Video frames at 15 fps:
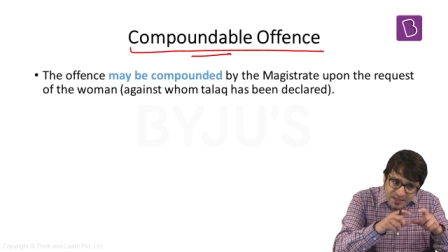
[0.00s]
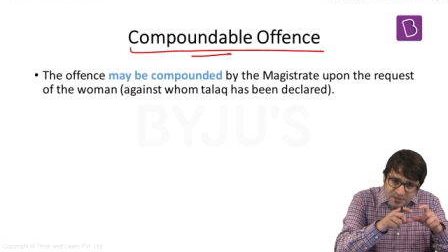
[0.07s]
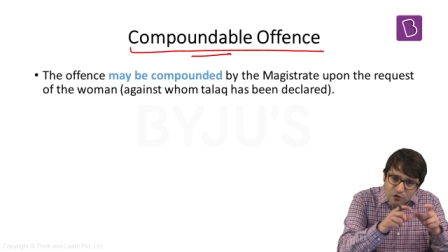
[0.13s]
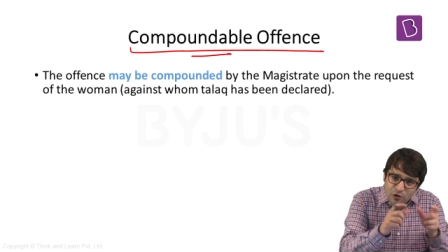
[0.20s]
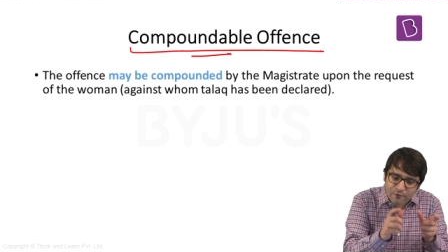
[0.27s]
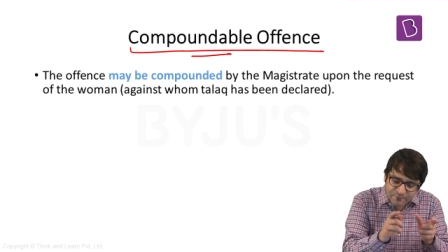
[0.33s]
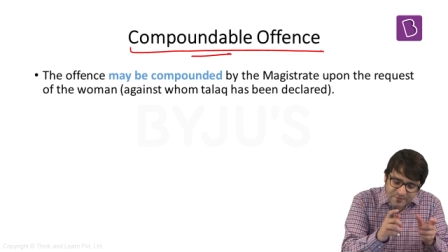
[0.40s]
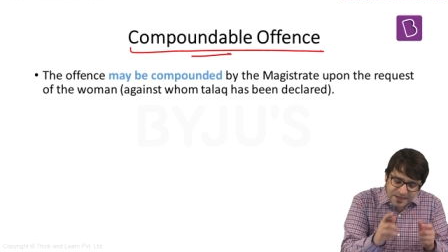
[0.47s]
this
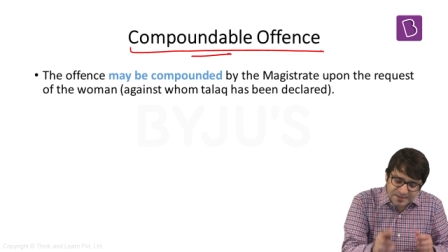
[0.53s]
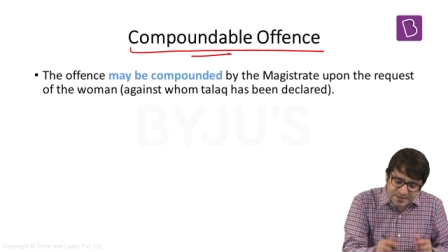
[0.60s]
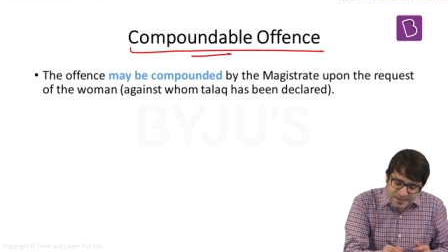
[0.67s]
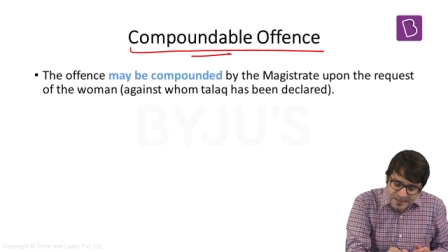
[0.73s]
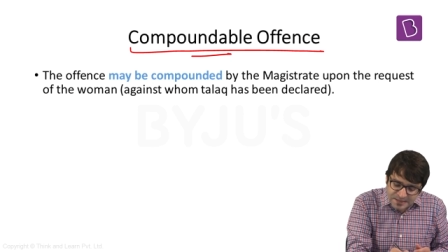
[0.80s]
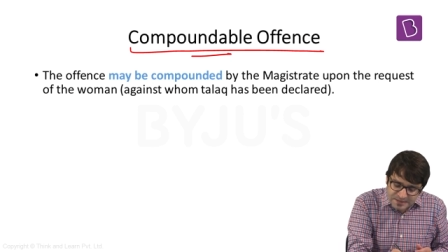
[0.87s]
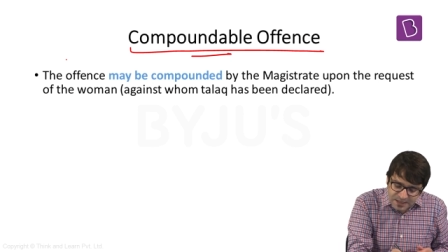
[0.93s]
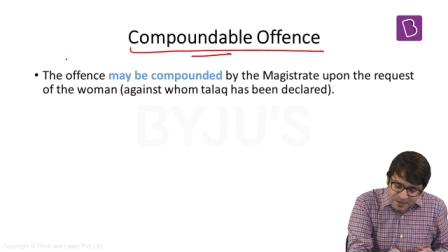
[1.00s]
offense
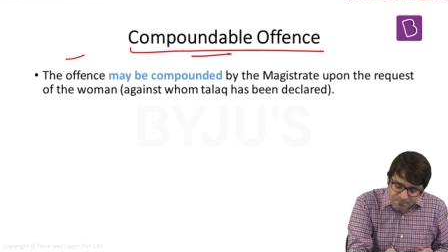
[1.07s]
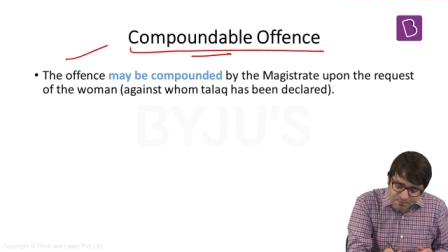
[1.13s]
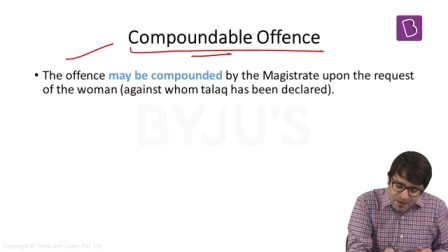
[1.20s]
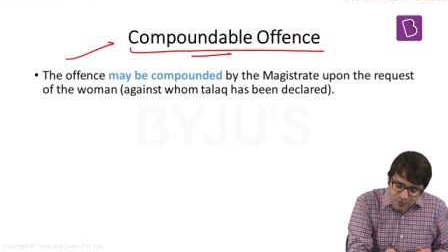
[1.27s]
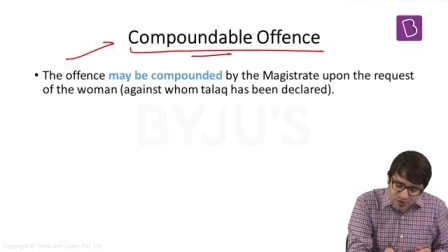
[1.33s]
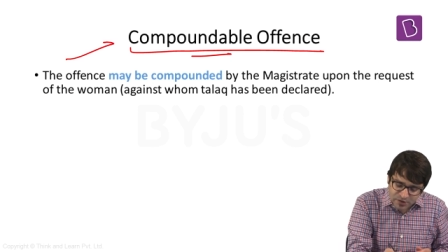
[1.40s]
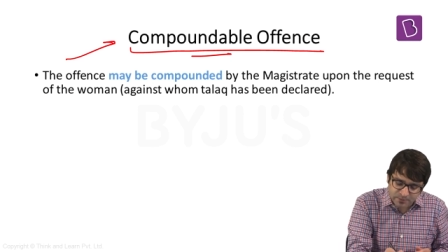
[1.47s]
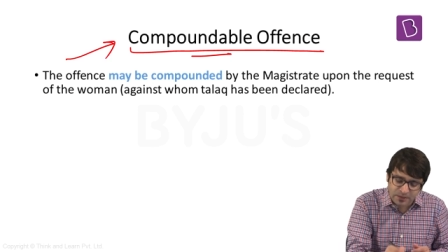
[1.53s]
is
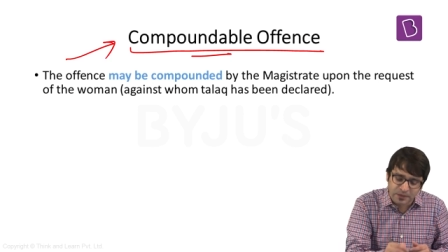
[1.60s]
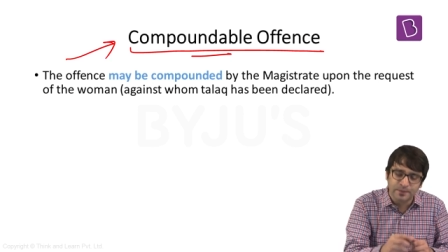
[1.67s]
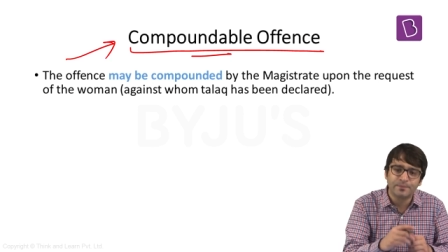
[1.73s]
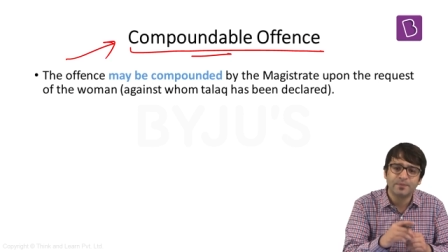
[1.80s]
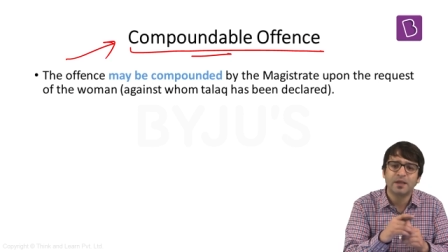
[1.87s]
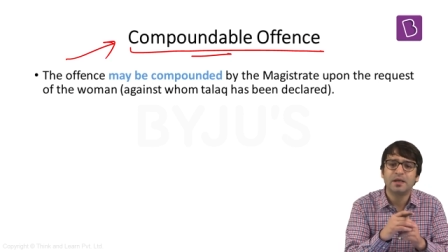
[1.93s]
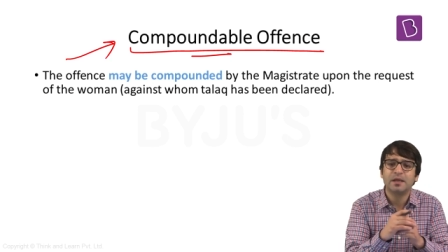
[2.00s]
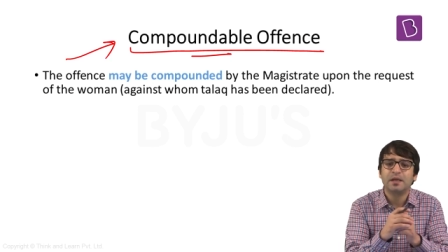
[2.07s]
compoundable.
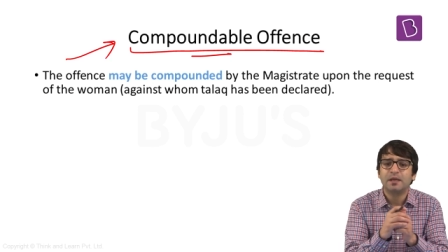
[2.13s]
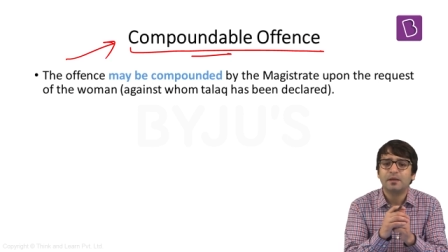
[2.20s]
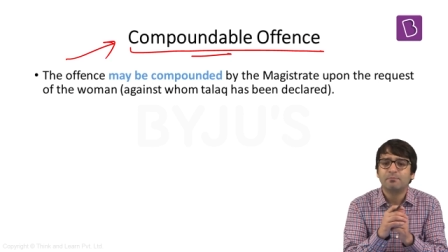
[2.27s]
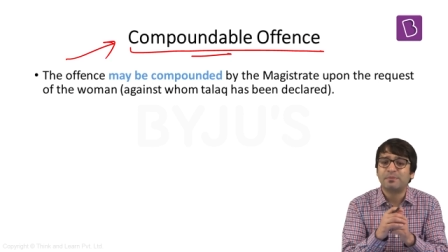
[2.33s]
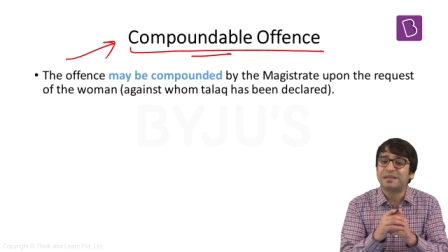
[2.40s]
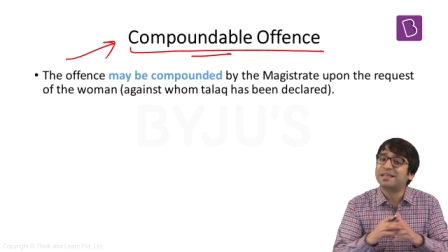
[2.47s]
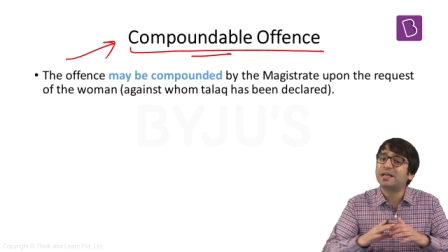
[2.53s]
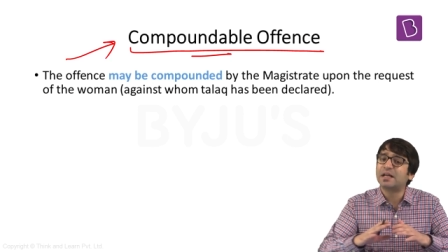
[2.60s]

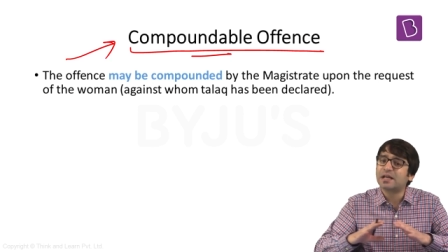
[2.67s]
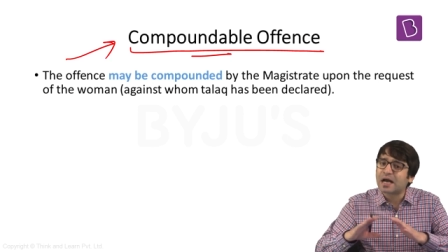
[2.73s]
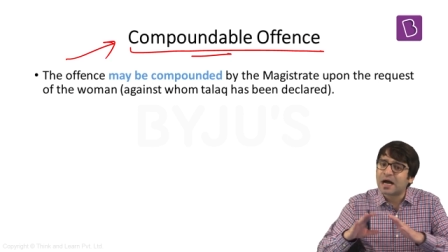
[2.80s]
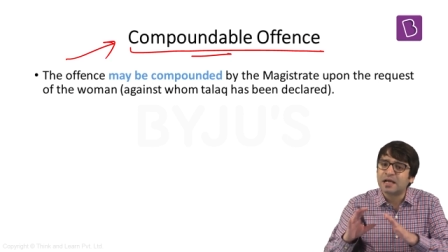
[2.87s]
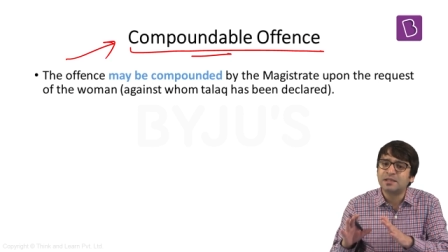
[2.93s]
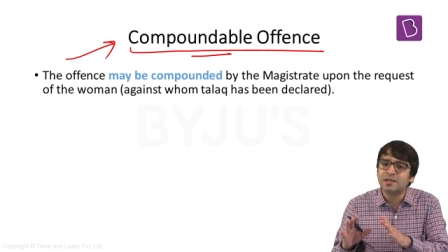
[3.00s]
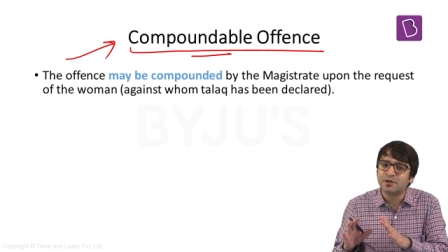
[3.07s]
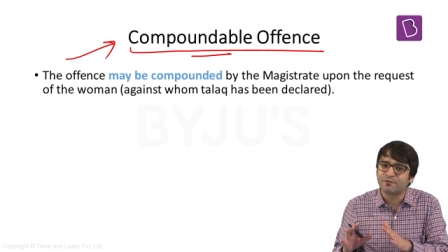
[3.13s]
But there are
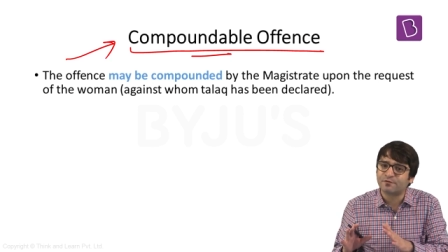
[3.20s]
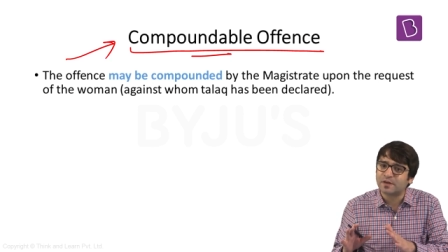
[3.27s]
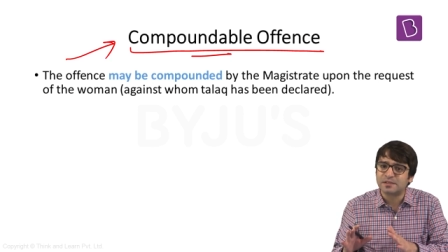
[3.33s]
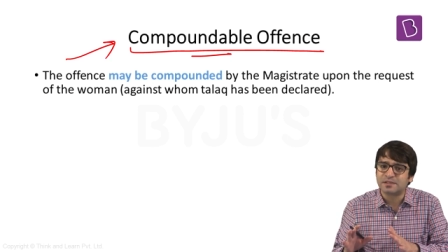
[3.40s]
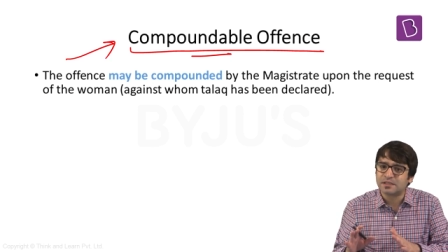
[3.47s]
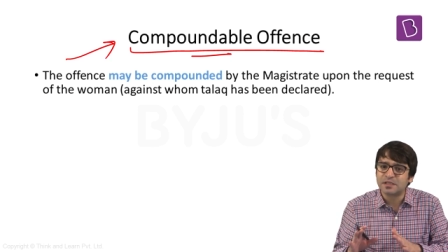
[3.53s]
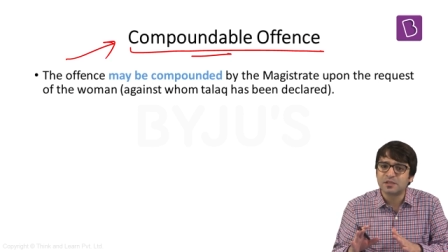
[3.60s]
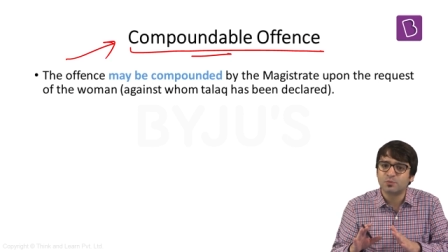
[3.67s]
other
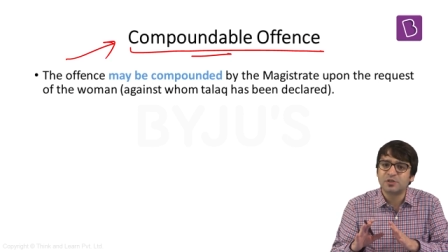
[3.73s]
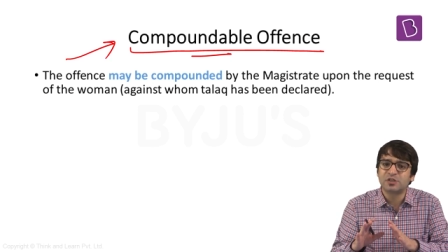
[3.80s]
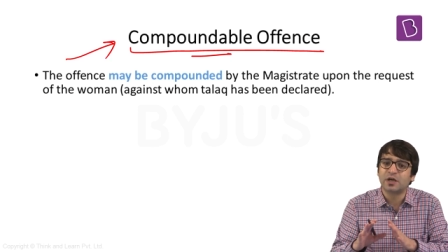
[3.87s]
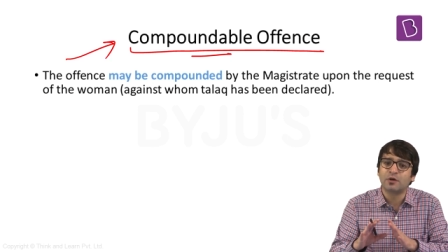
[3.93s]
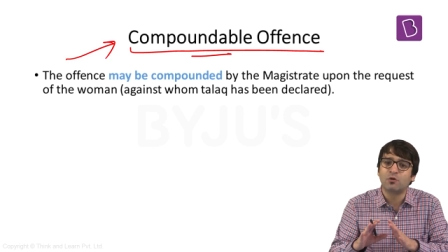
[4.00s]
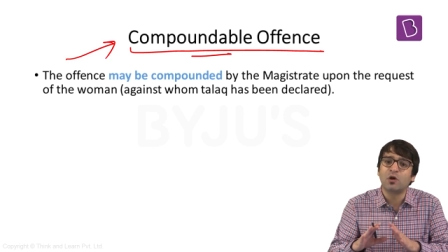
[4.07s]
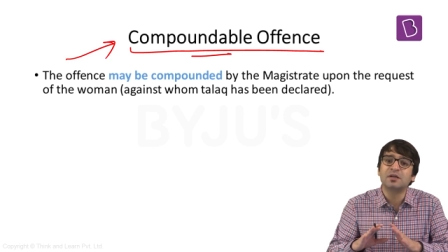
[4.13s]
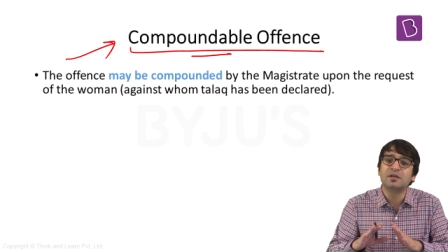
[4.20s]
offenses which are
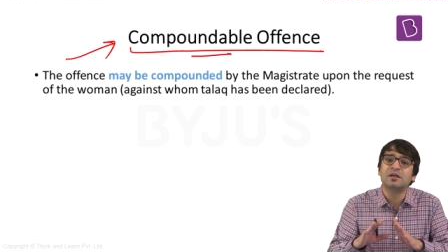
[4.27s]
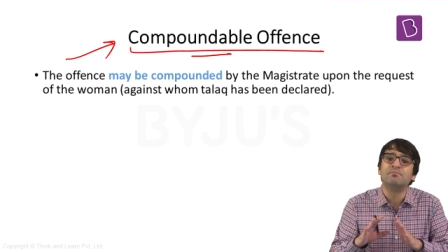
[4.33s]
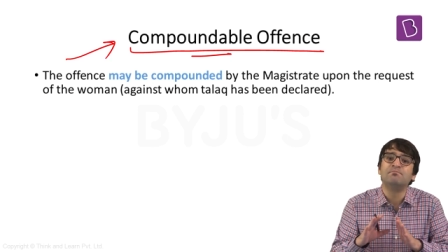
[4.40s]
not